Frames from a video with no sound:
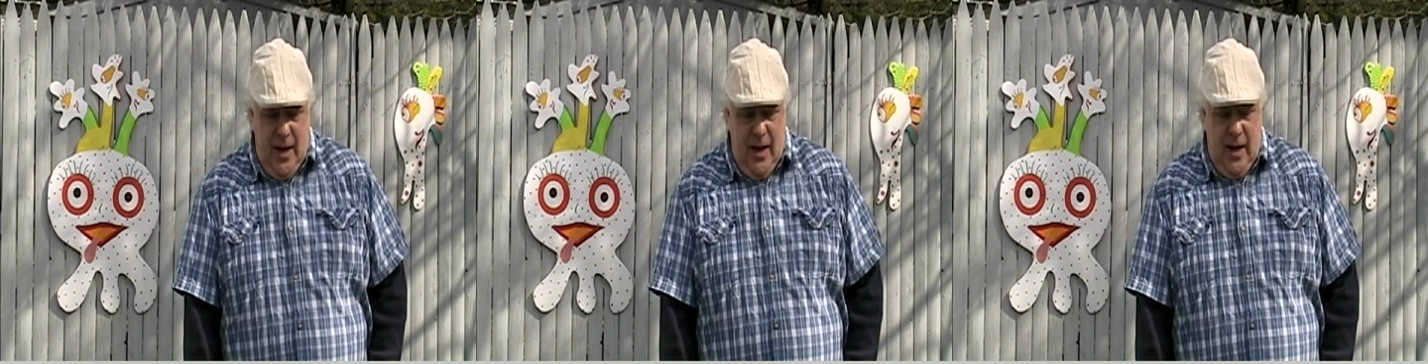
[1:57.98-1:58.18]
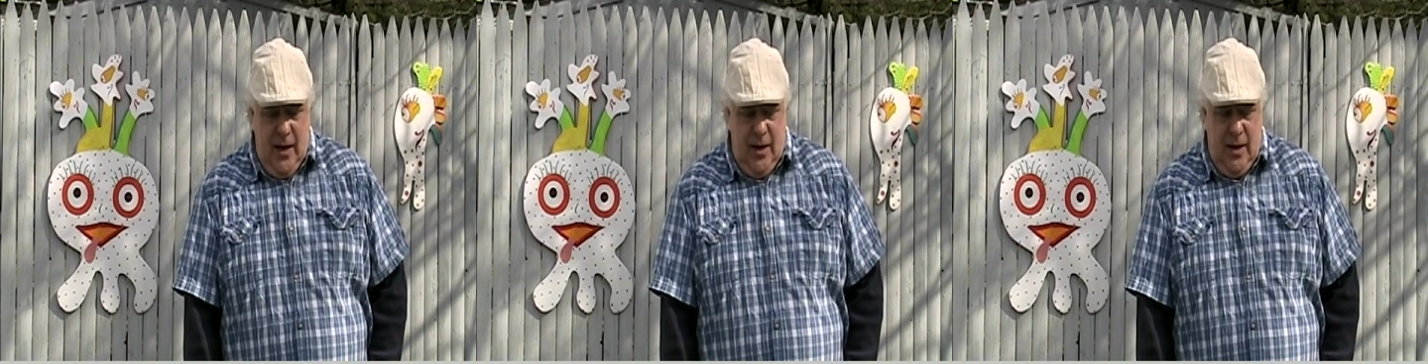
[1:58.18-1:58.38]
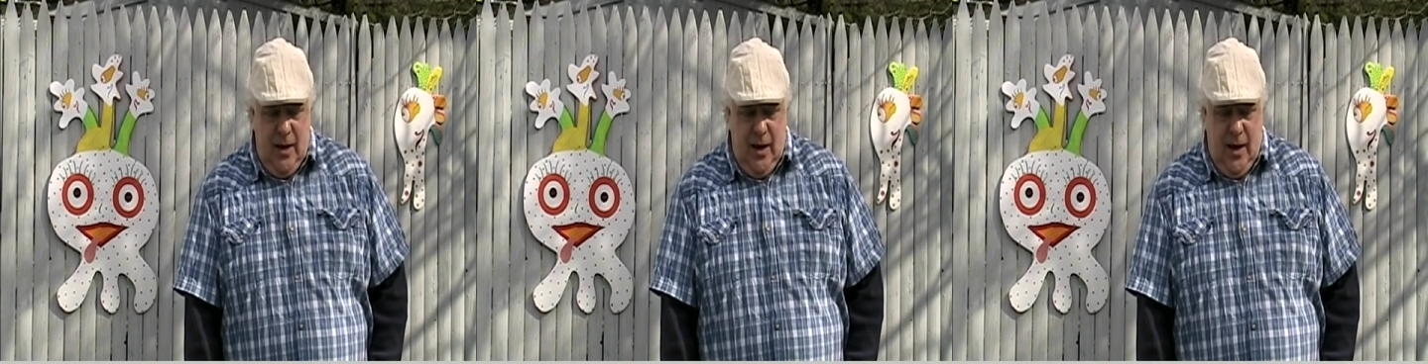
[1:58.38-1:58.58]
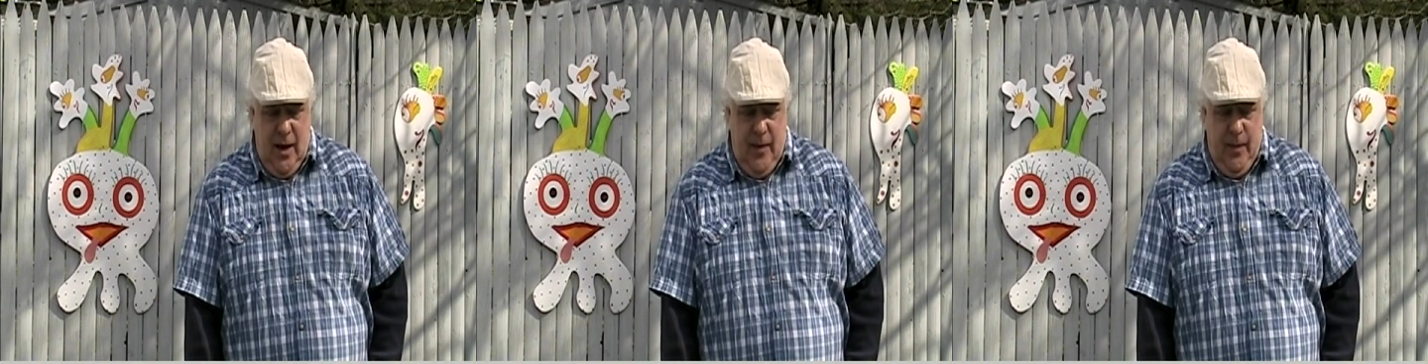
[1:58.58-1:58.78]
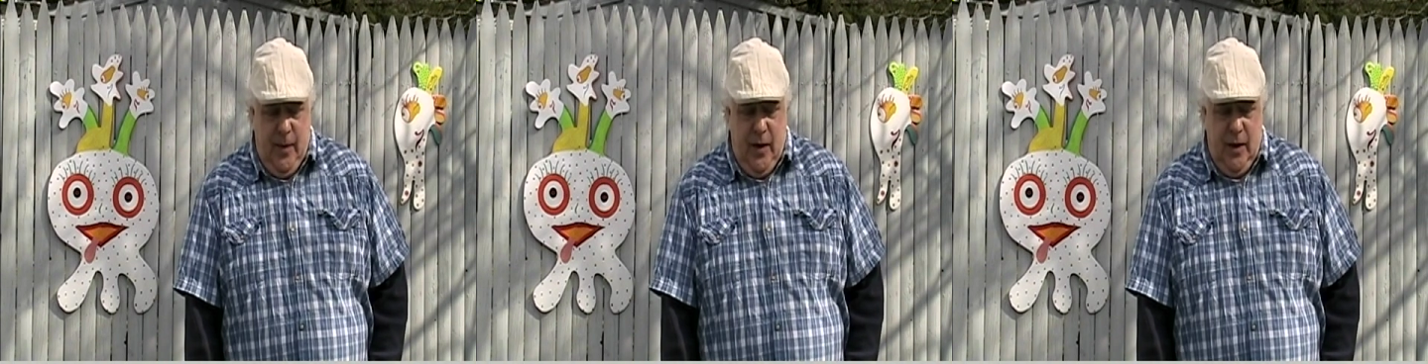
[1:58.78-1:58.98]
in
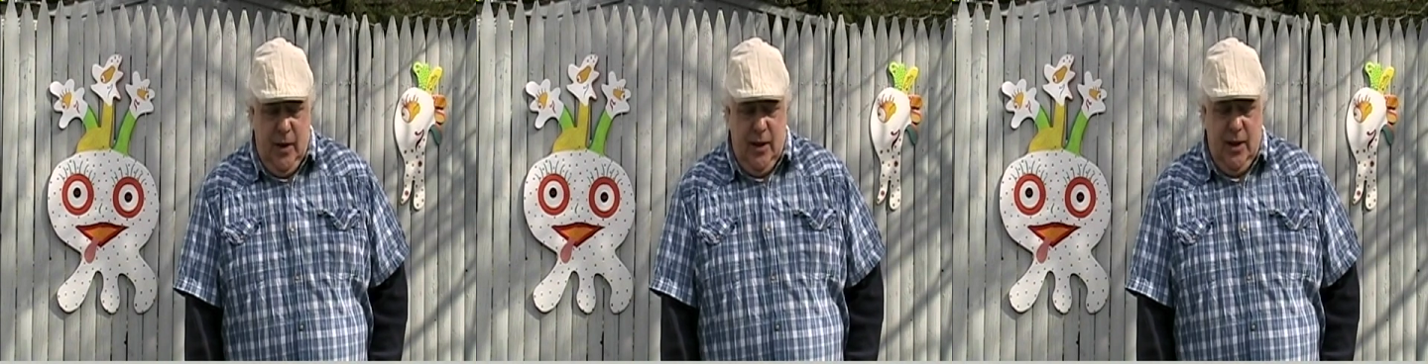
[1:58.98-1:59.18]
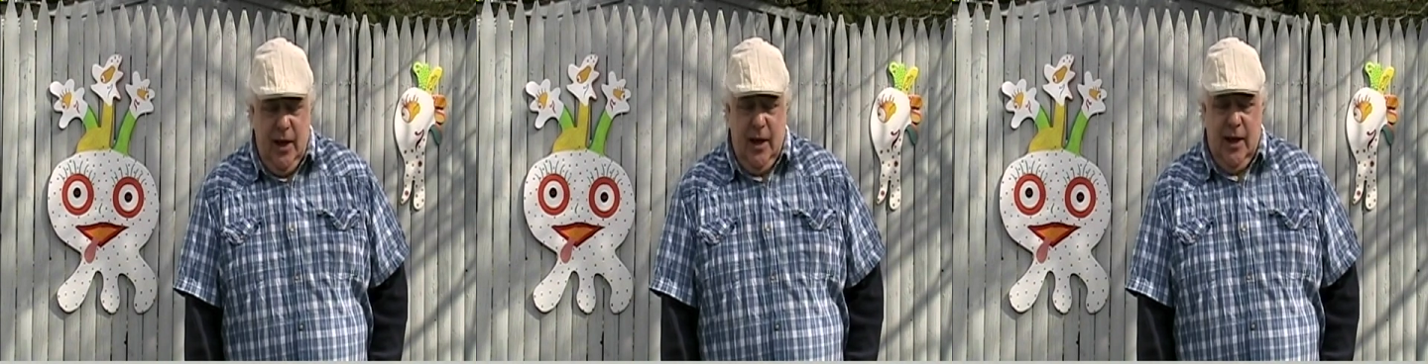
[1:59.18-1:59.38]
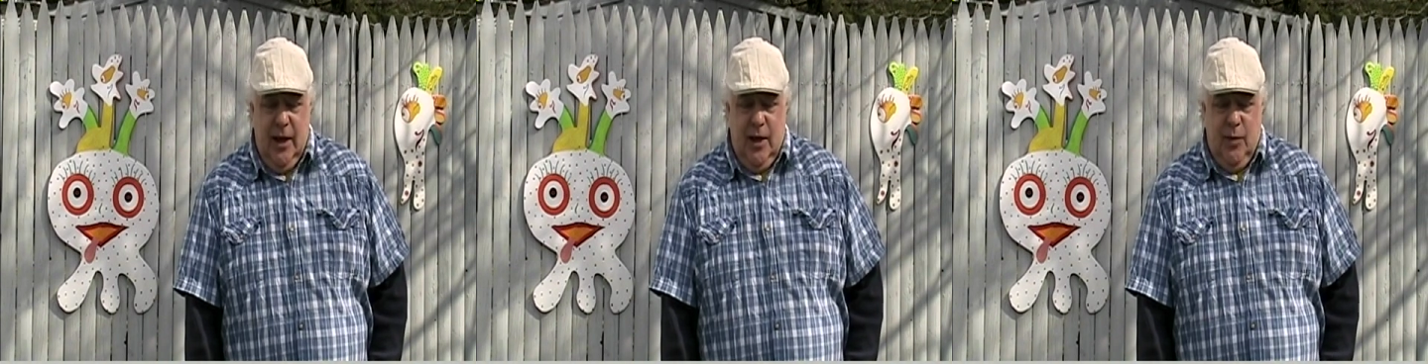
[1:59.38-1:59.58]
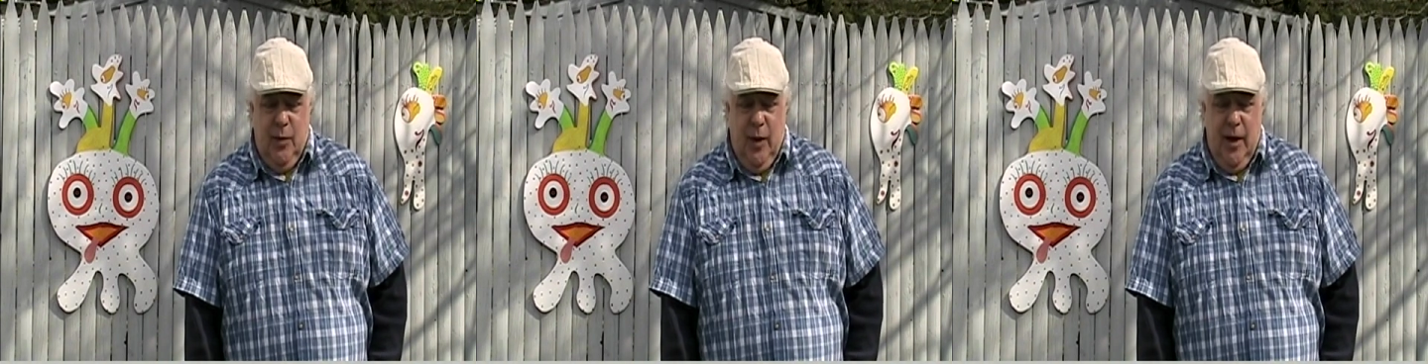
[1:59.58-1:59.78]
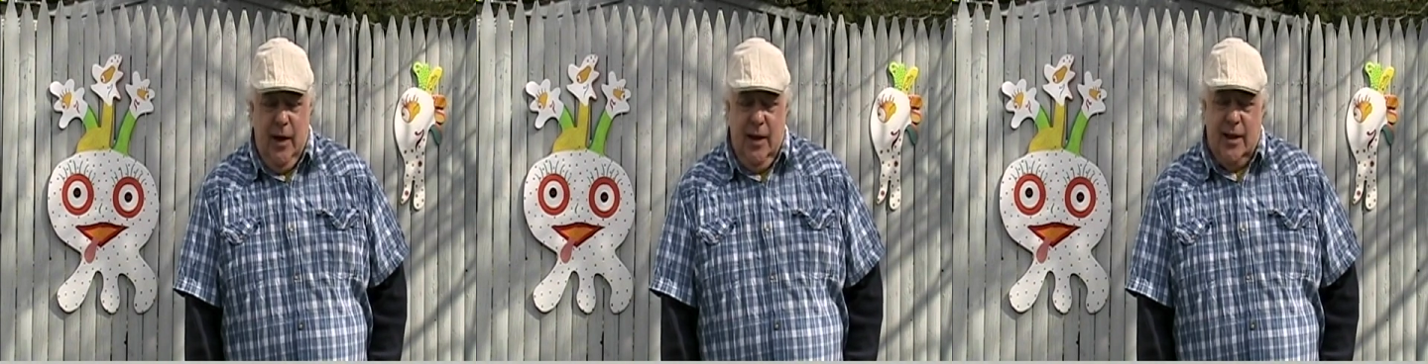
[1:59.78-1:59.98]
the city
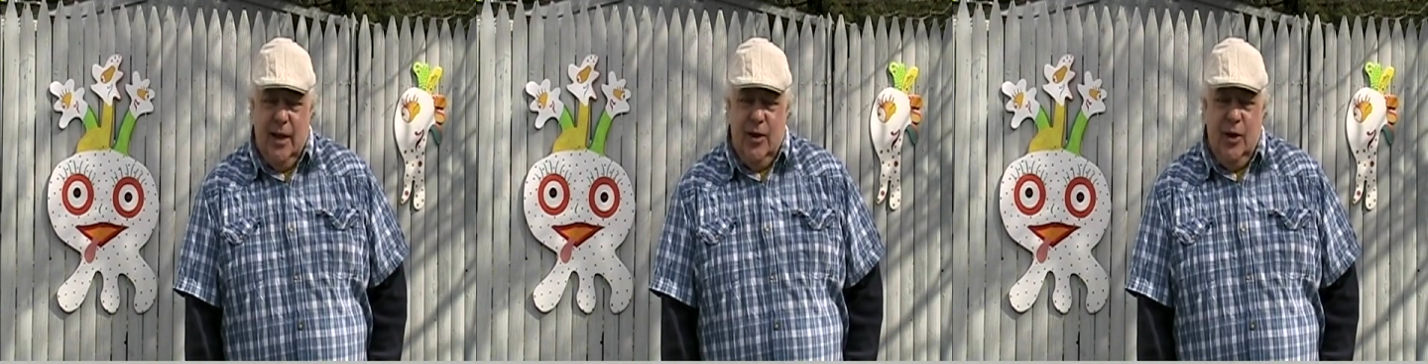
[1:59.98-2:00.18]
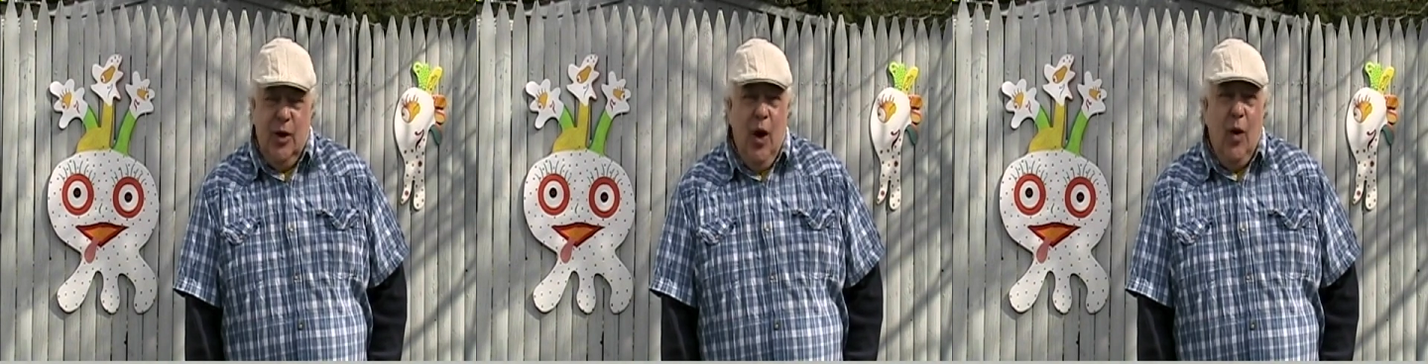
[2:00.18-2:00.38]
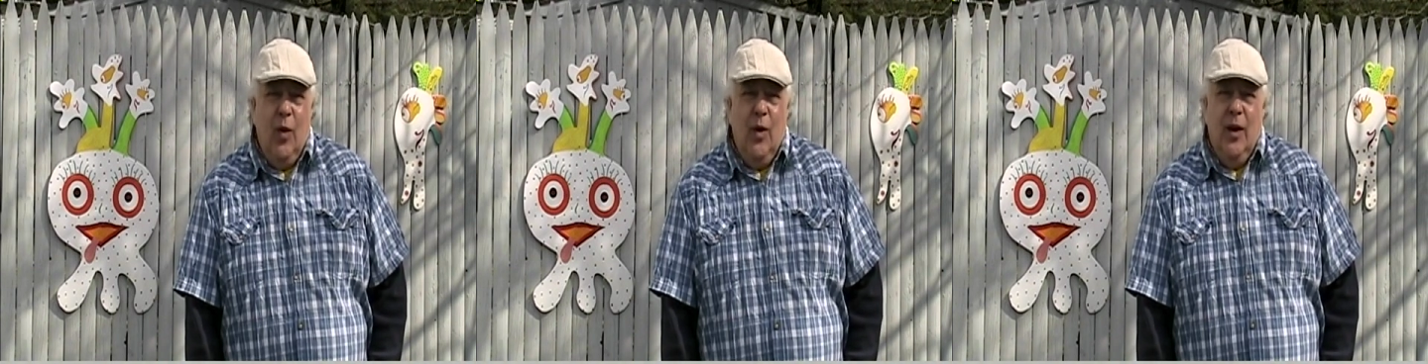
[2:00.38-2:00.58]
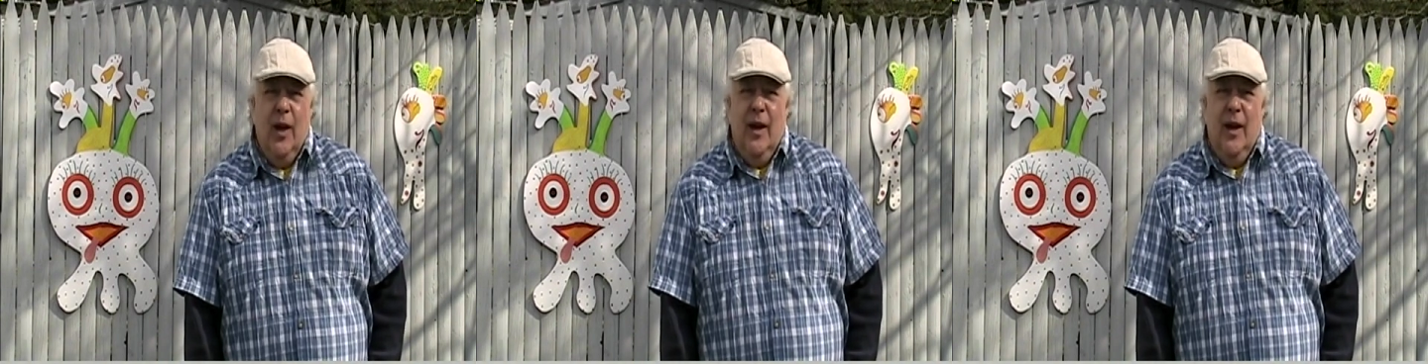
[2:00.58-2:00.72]
explained, he says, you know,